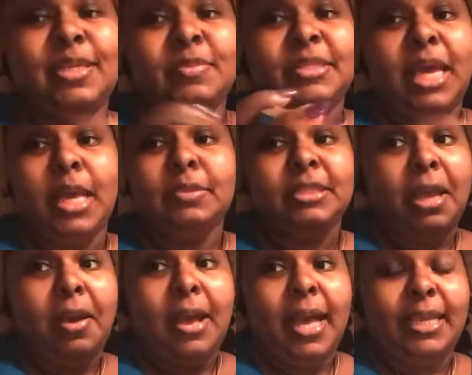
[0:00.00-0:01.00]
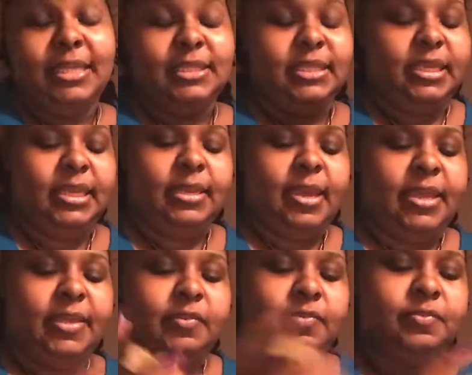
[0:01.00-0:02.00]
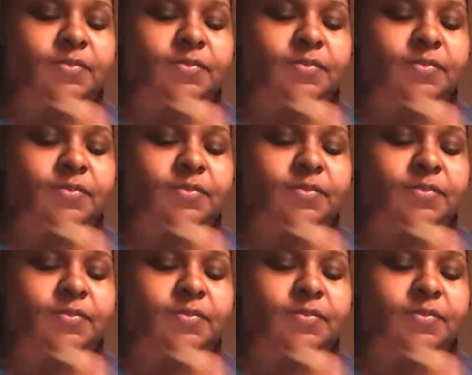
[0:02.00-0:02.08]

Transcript: Sometimes, y'all, I get so at night.